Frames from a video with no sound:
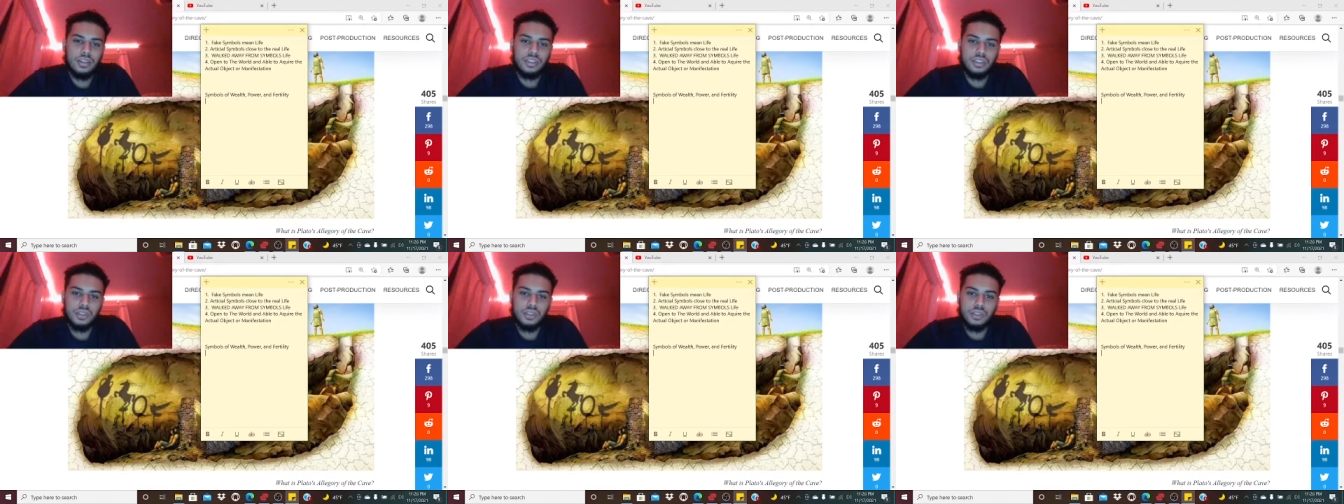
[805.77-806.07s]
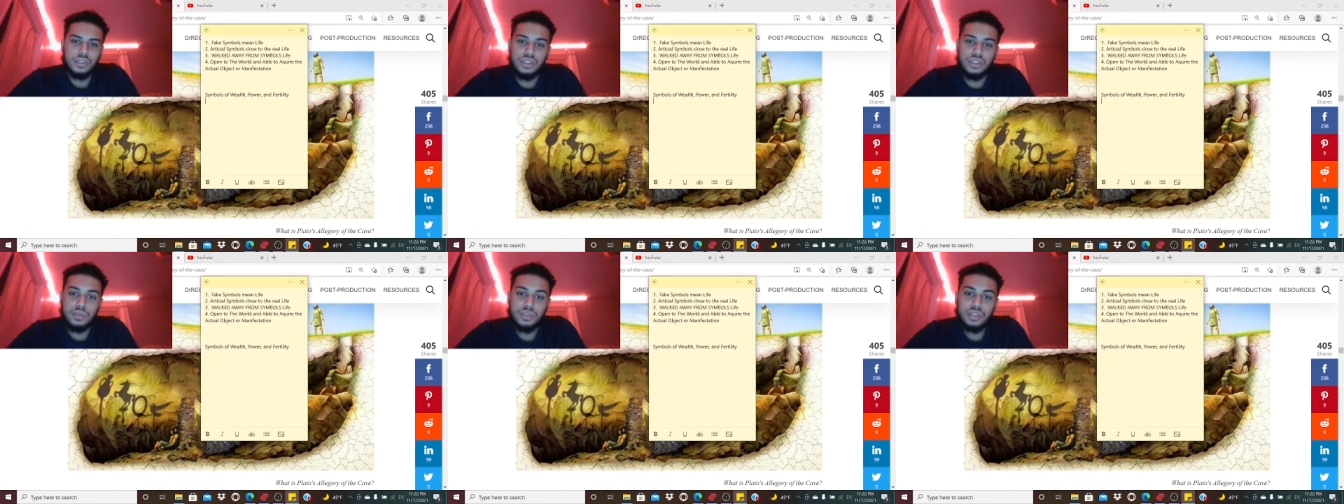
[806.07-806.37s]
so
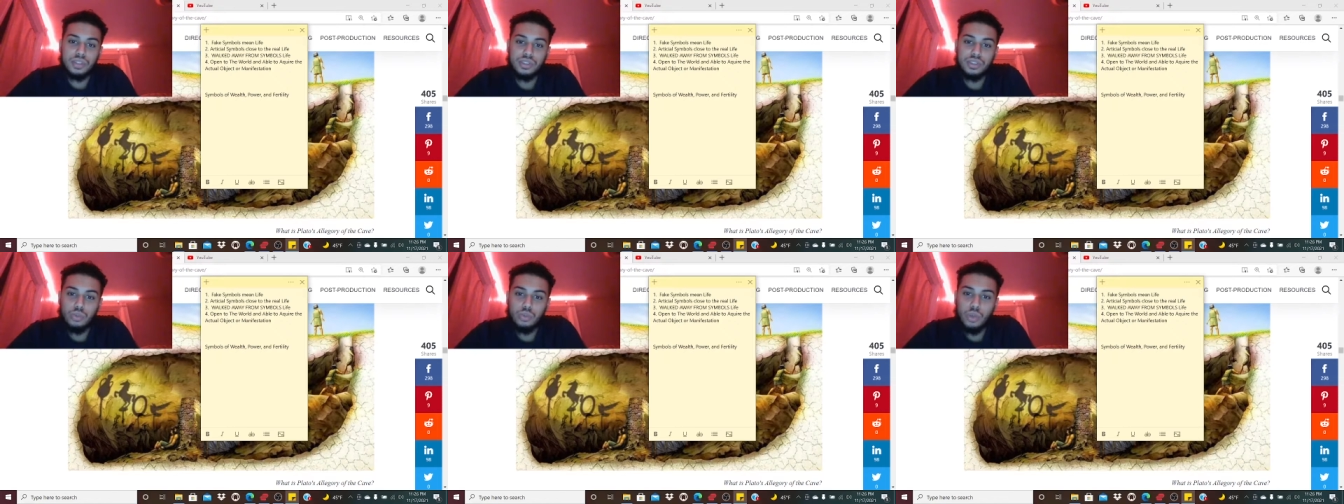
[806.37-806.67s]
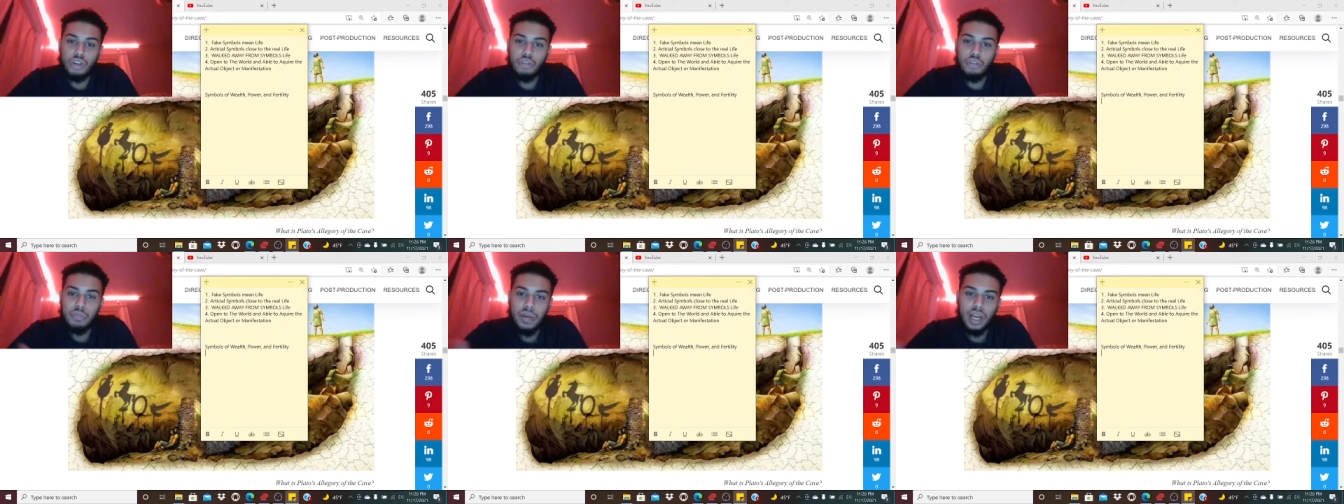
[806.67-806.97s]
symbols of
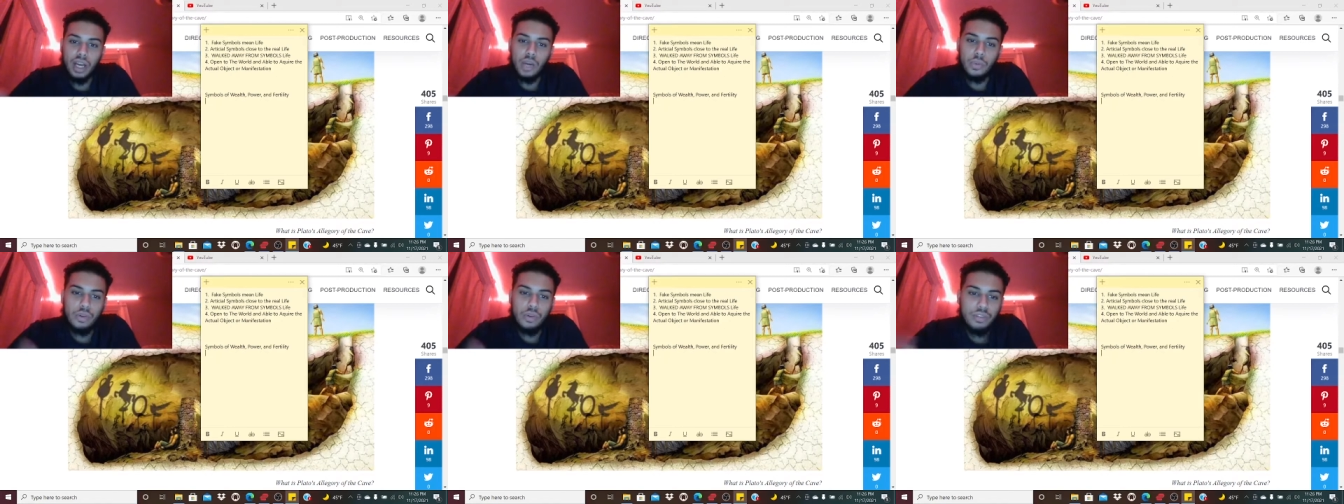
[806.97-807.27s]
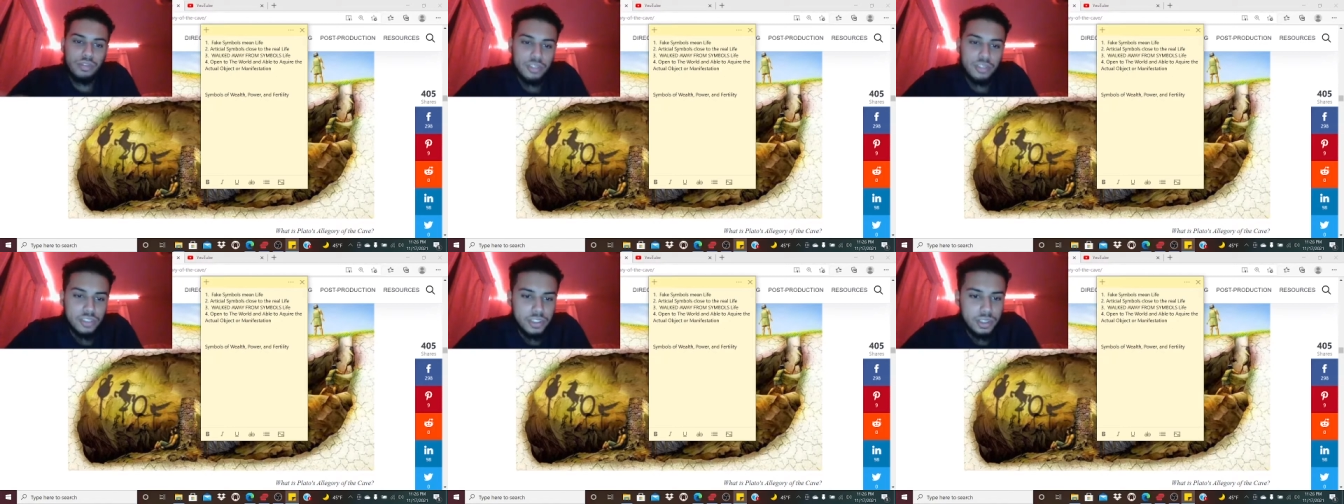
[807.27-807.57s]
wealth, power, and
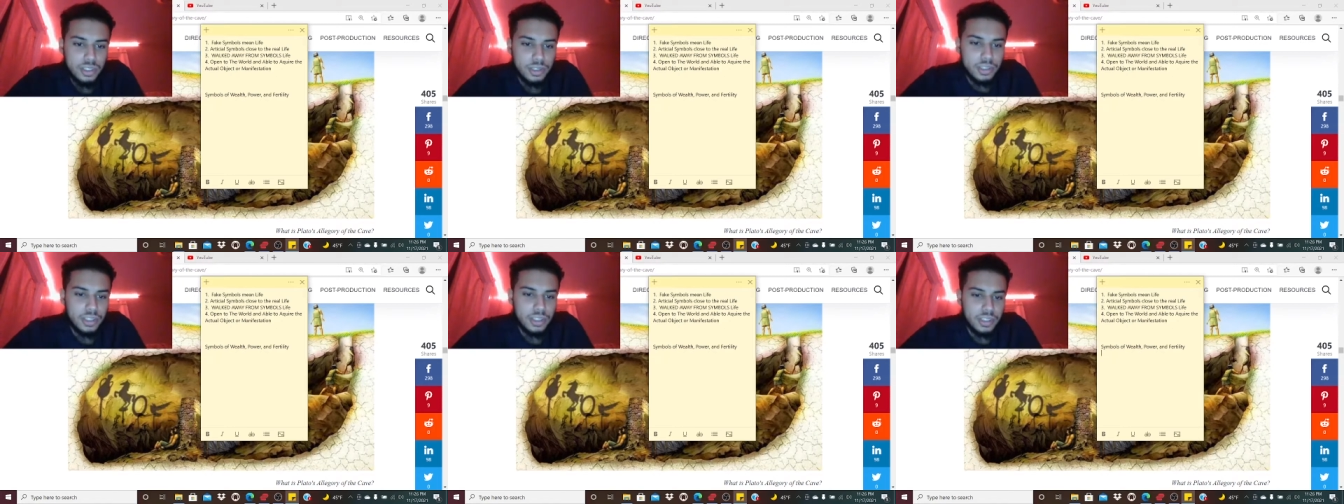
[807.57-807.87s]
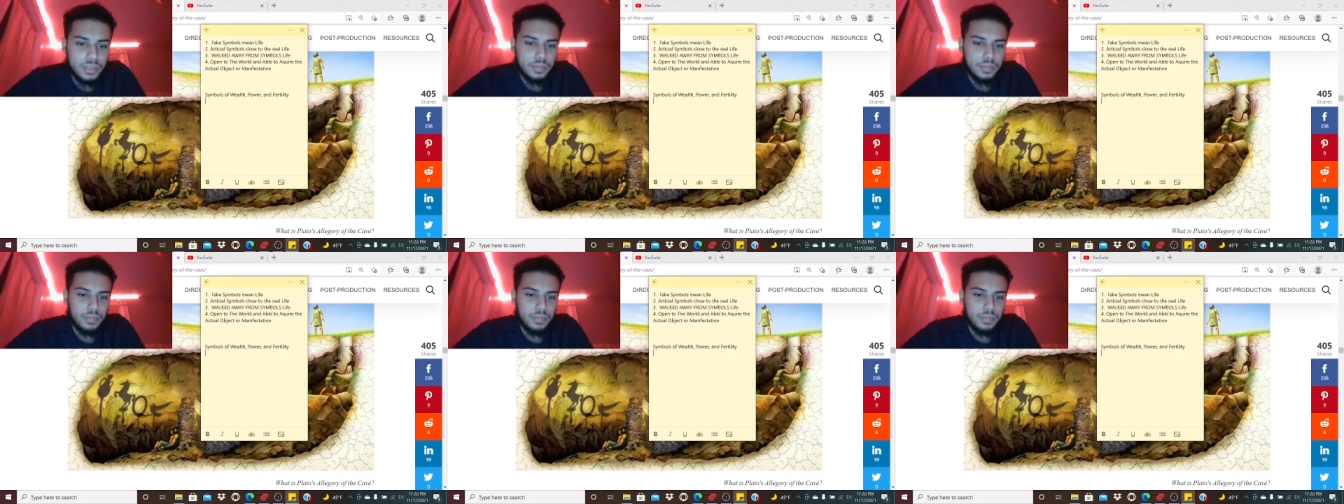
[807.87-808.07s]
fertility.